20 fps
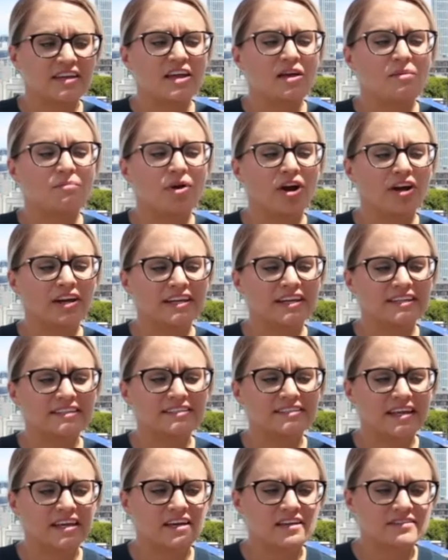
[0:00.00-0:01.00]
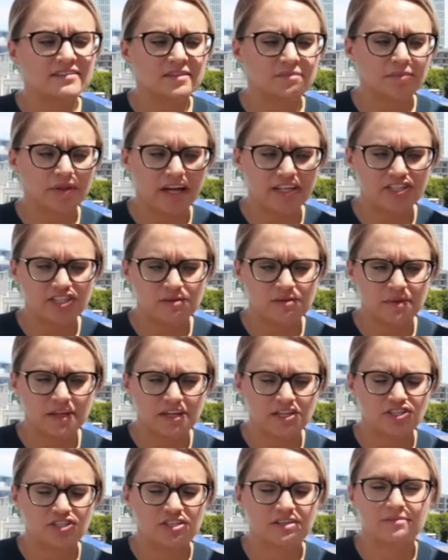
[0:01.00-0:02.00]
marketing and sales, supply chain
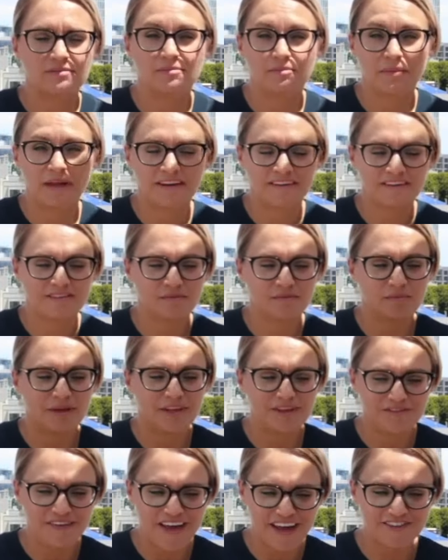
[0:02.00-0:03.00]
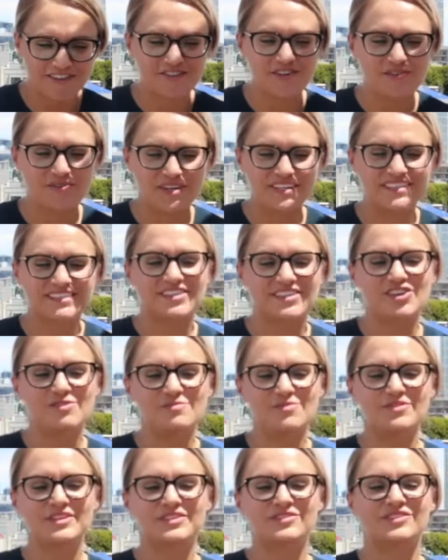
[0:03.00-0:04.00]
management, manufacturing risk,
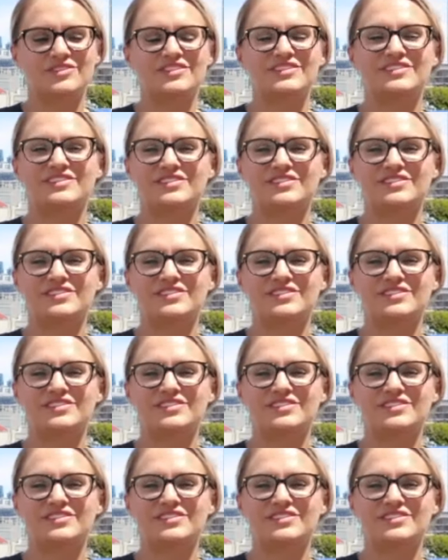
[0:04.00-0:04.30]
human resources, and